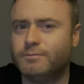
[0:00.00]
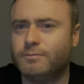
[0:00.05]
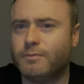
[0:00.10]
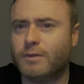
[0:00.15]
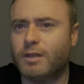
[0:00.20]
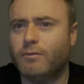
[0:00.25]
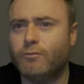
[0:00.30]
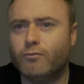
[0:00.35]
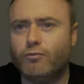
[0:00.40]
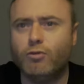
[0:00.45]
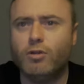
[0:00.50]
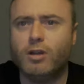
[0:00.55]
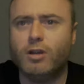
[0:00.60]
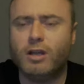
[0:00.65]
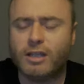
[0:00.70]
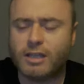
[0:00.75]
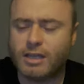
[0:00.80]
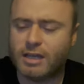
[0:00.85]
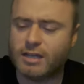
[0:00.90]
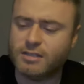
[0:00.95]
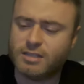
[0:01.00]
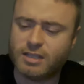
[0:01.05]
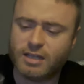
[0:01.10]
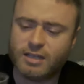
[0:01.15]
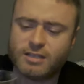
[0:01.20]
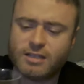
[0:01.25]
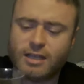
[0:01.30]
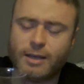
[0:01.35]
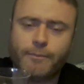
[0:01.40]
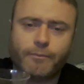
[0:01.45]
It really can taste
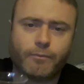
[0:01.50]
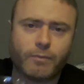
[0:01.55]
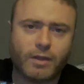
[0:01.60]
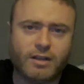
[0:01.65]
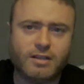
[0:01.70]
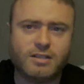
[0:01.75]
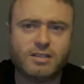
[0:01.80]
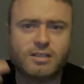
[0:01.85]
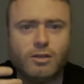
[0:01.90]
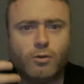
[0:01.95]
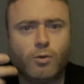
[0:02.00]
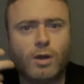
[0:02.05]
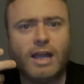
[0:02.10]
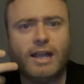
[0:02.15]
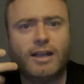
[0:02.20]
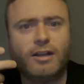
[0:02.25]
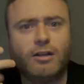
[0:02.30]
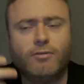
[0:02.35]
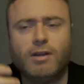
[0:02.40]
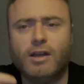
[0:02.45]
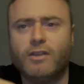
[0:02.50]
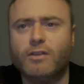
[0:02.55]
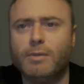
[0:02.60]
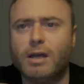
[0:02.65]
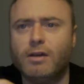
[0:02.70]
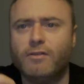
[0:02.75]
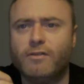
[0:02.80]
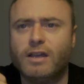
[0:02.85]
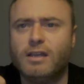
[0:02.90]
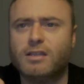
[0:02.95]
that, and it's still hanging around the
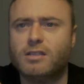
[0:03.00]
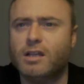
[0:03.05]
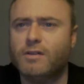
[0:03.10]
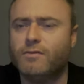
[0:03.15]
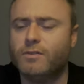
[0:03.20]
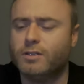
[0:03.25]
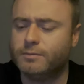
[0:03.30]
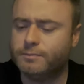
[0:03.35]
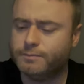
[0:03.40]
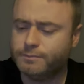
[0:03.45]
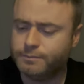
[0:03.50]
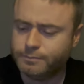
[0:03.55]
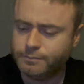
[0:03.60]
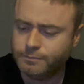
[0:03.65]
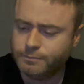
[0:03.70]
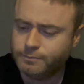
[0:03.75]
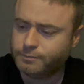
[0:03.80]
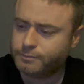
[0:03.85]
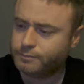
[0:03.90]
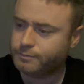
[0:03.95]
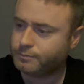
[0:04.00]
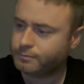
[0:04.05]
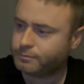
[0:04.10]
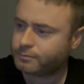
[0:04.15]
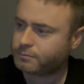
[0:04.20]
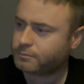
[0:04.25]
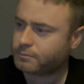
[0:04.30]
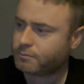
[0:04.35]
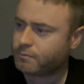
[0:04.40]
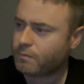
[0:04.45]
mouth. That is lovely.
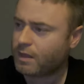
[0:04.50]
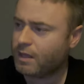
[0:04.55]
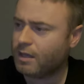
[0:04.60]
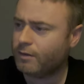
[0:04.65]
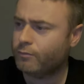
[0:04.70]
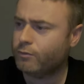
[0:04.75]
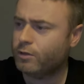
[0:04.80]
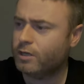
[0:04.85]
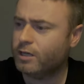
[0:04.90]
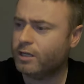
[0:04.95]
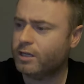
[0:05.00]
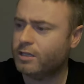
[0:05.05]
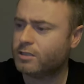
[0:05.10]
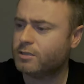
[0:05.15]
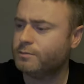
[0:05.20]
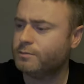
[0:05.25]
That really is.